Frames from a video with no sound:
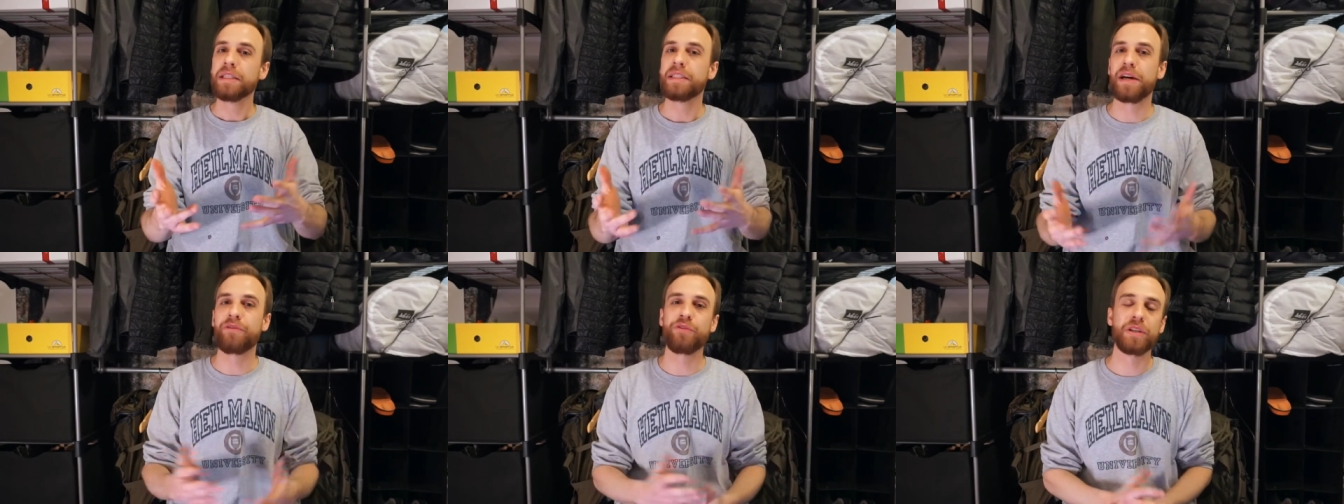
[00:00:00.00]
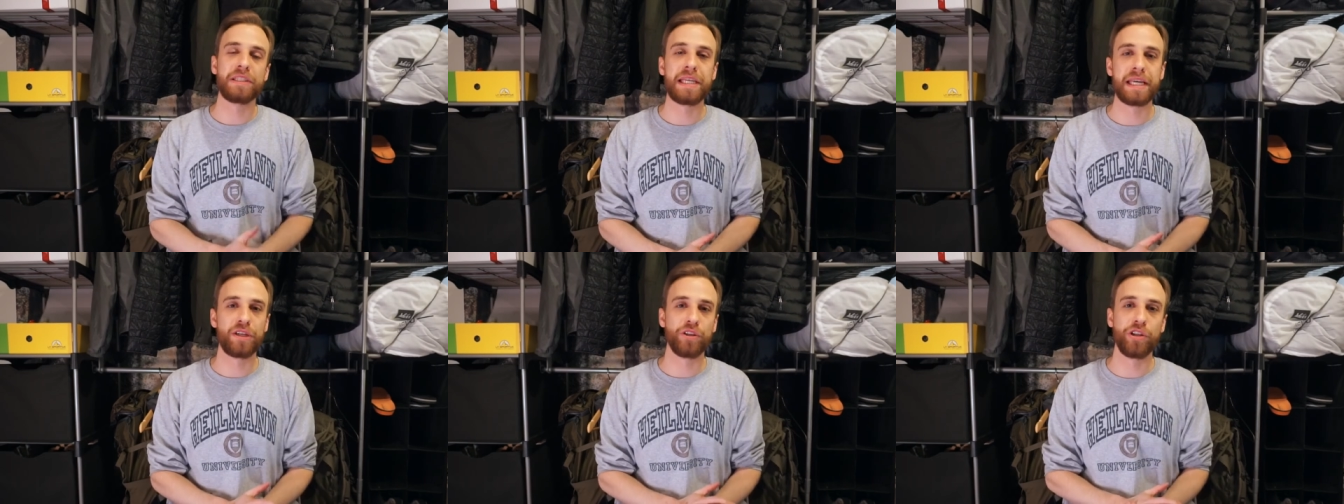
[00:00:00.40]
Definitely
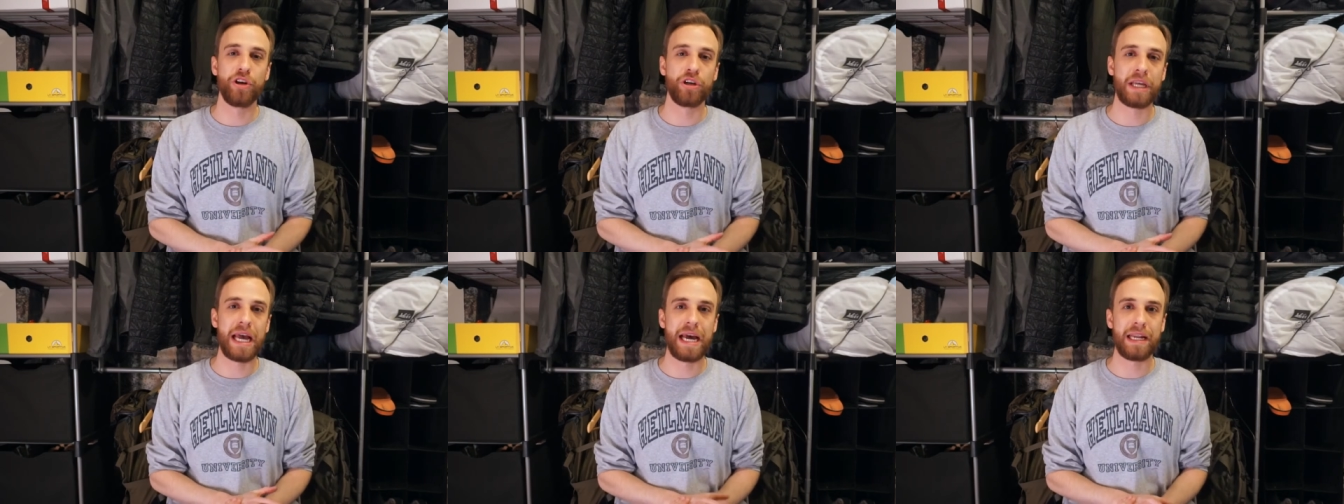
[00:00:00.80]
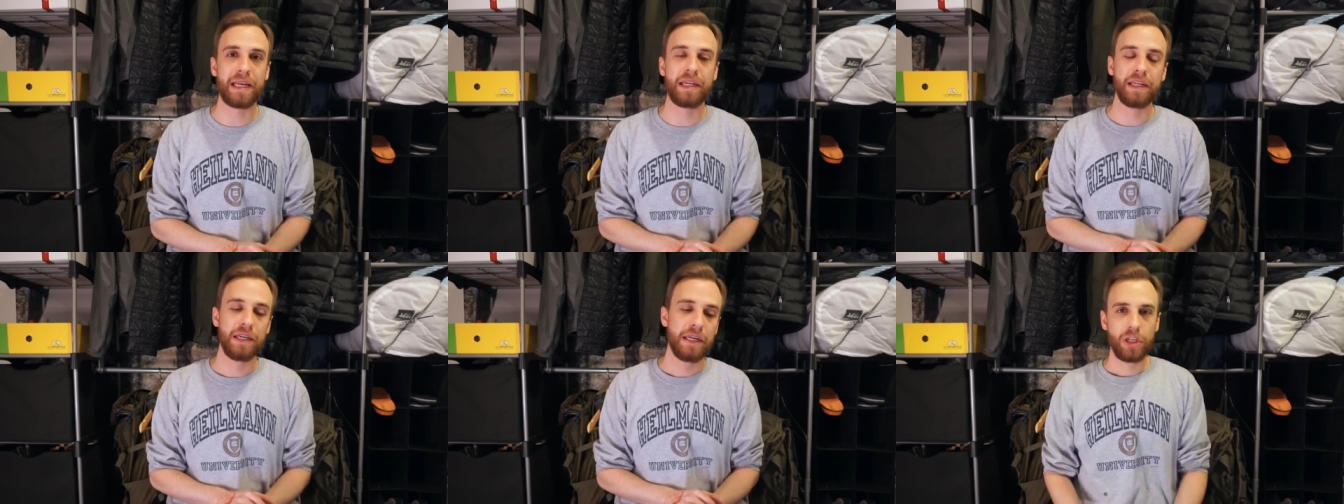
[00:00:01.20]
take a look at
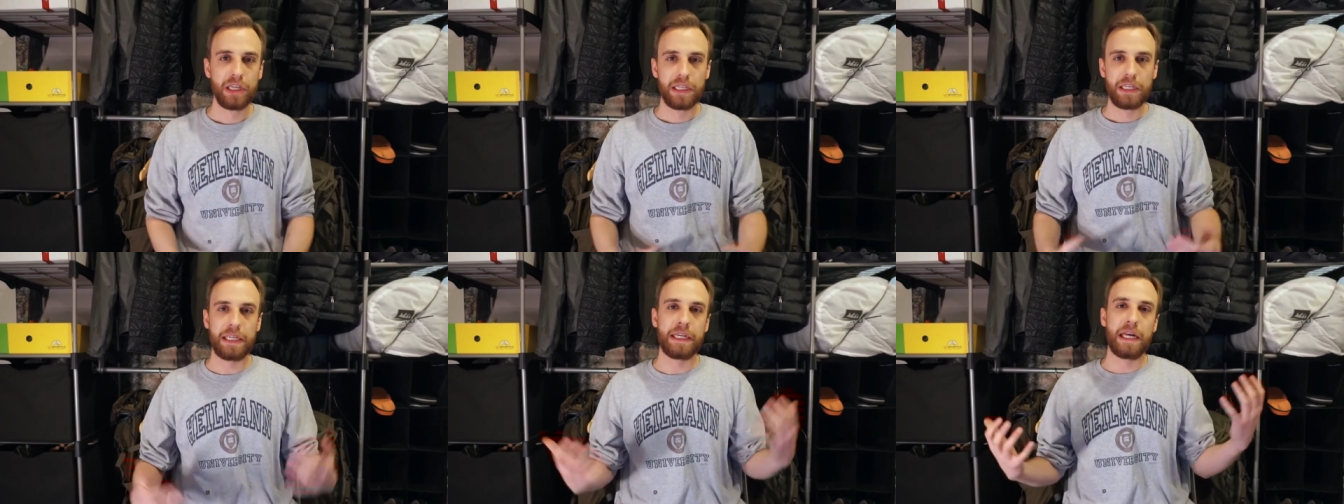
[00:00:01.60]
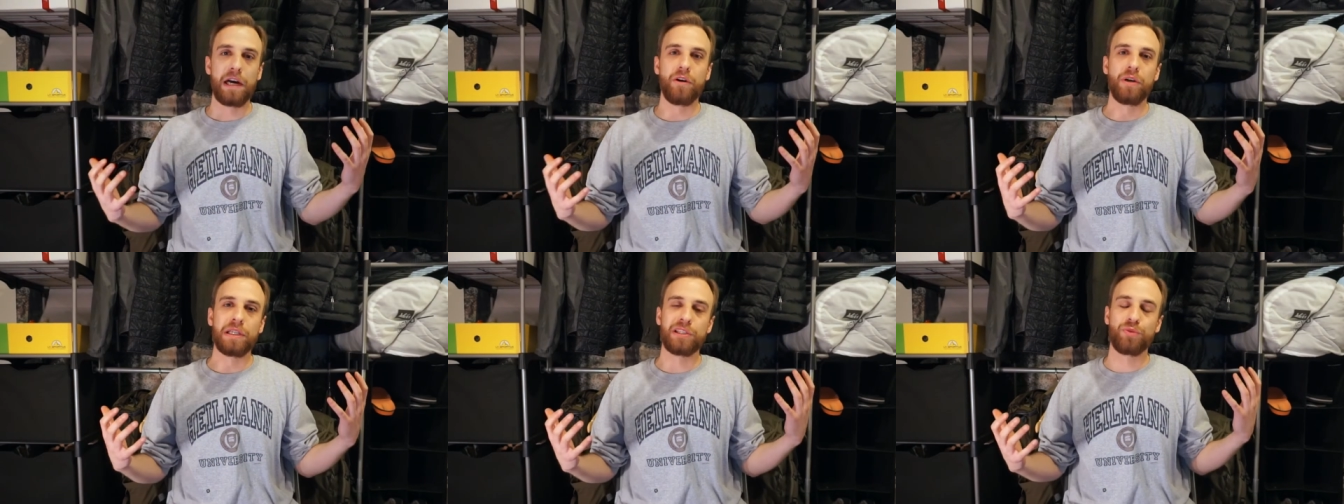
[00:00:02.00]
it. You
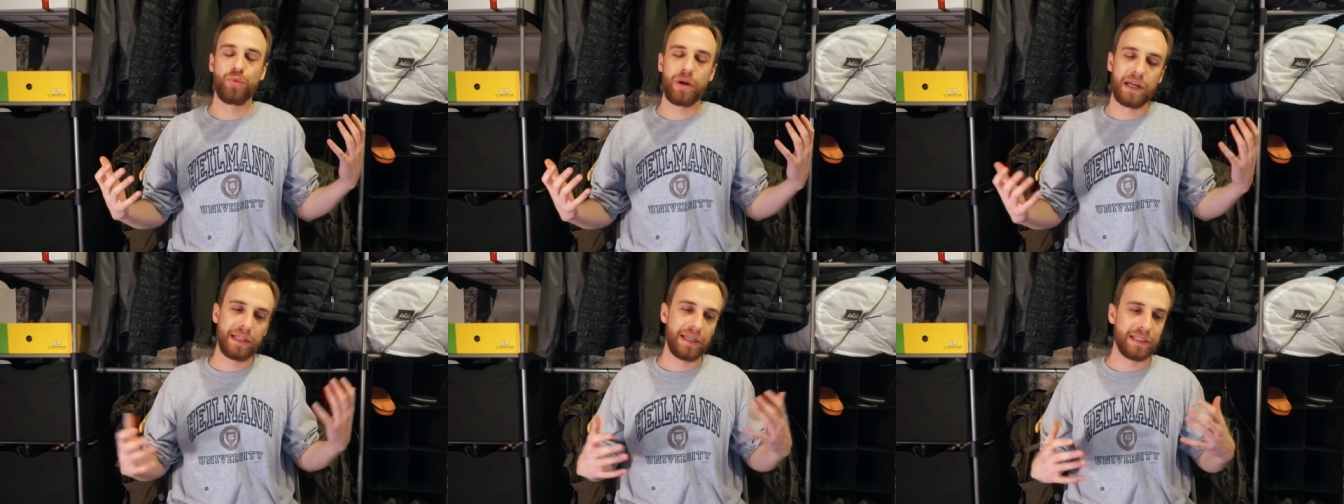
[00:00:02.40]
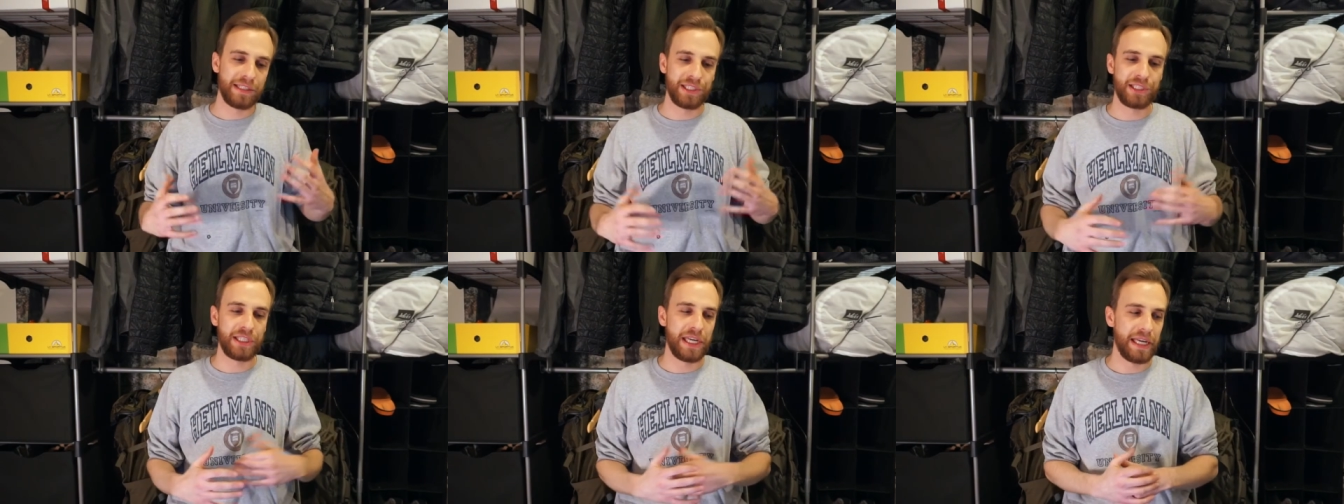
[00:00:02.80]
know, it's what I like to
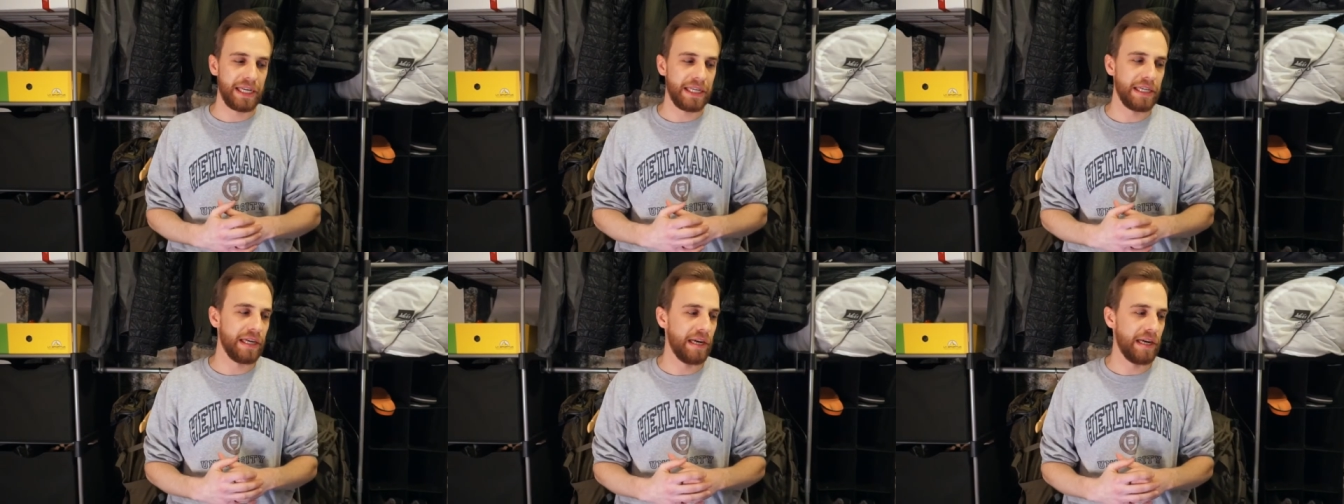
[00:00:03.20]
say.